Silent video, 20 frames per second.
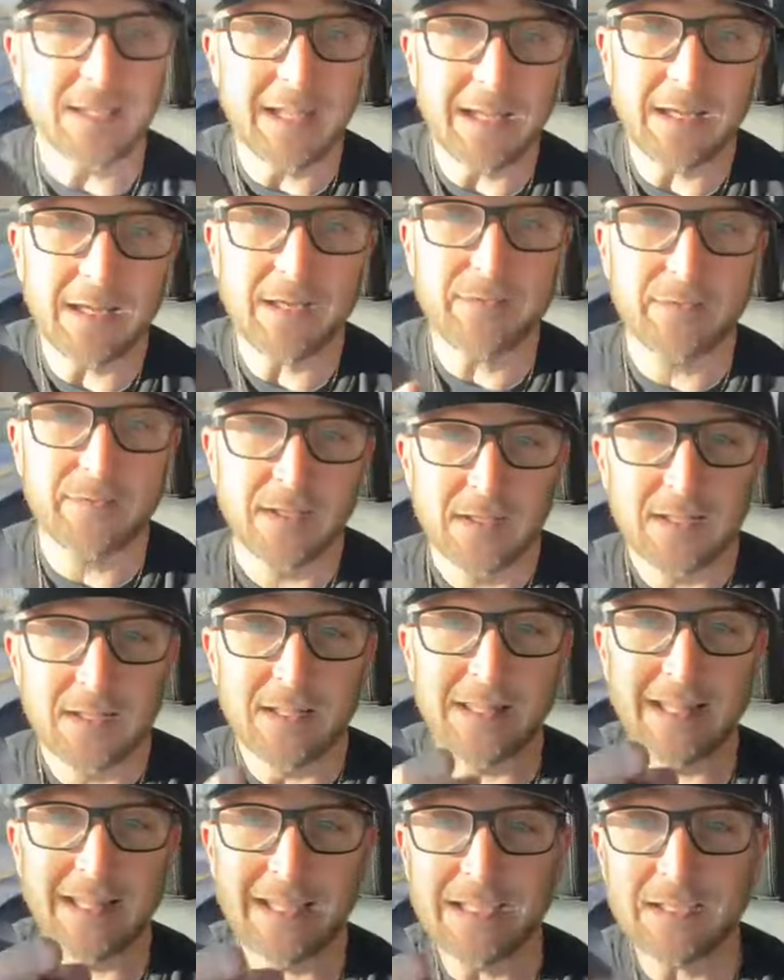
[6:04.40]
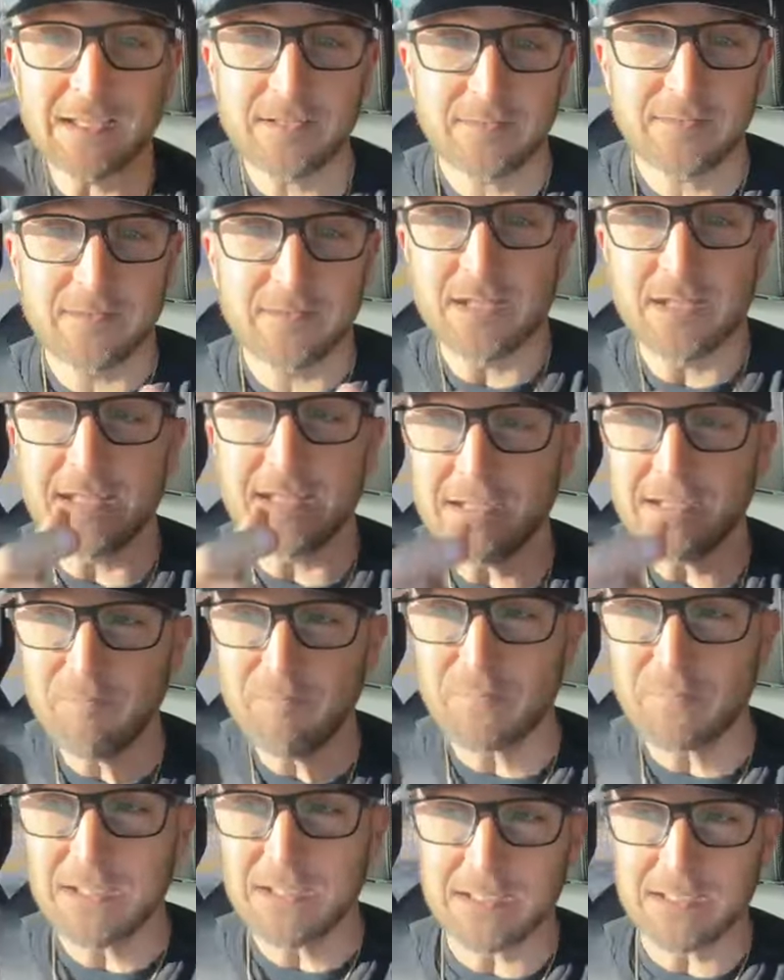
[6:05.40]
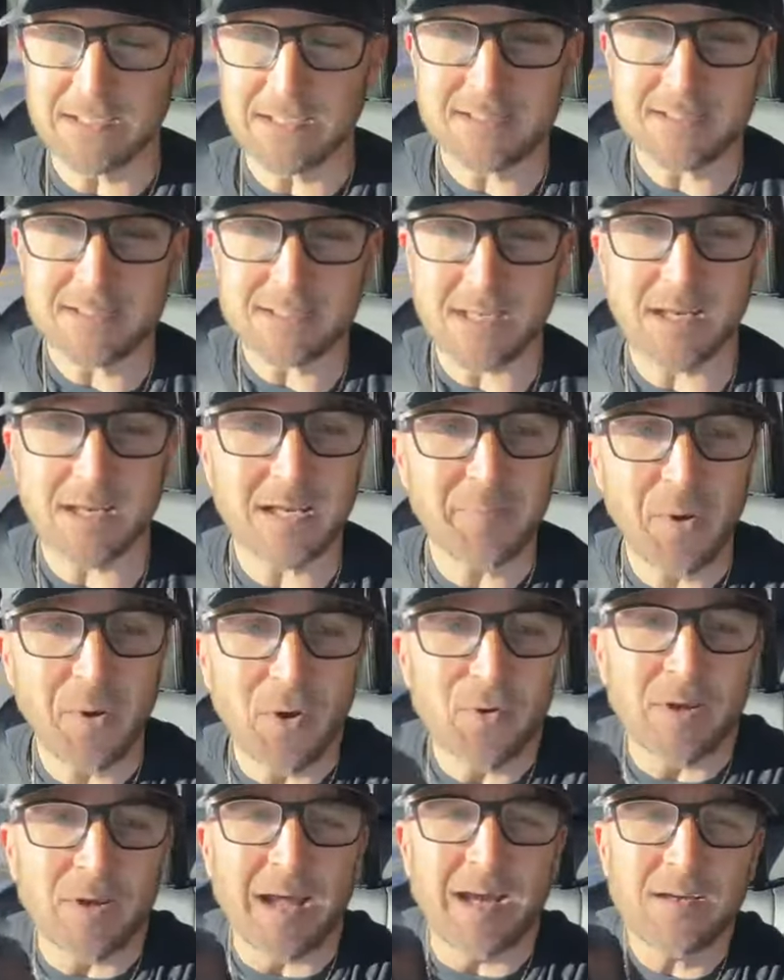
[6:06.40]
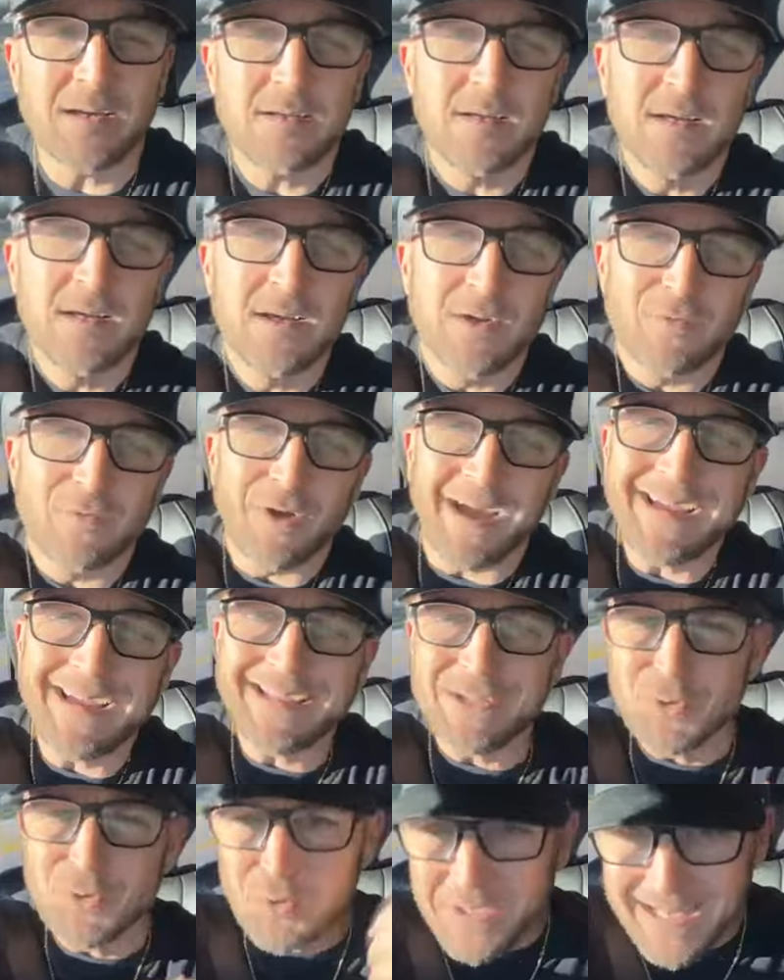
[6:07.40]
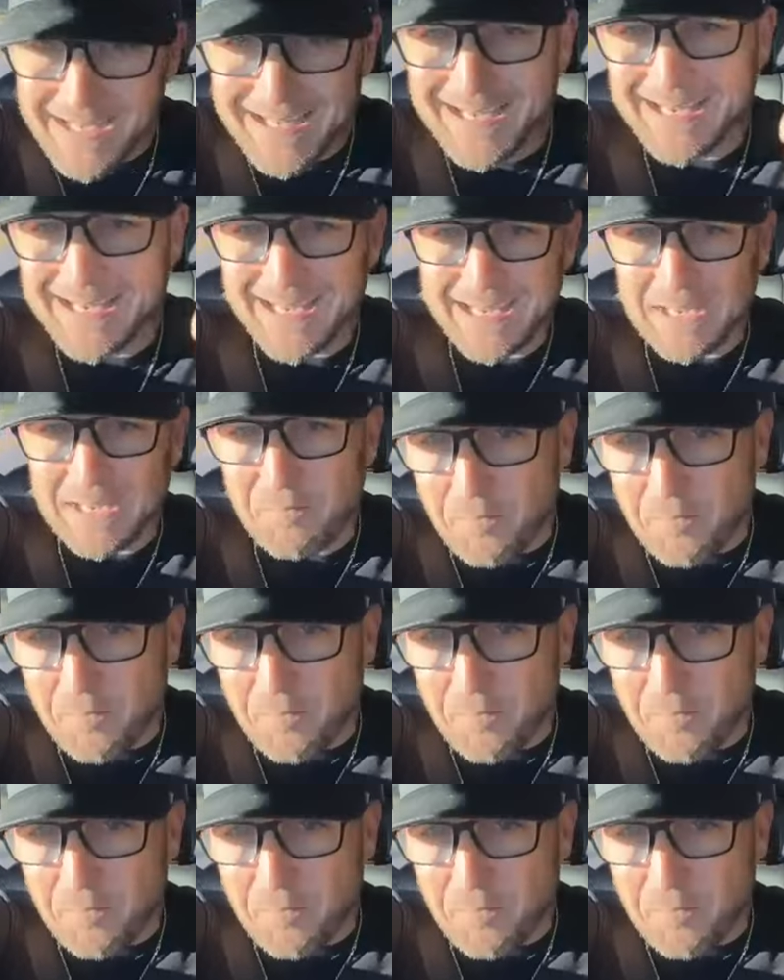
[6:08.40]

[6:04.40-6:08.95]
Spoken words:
you left, left, keep it instant. Come on now, right? You get it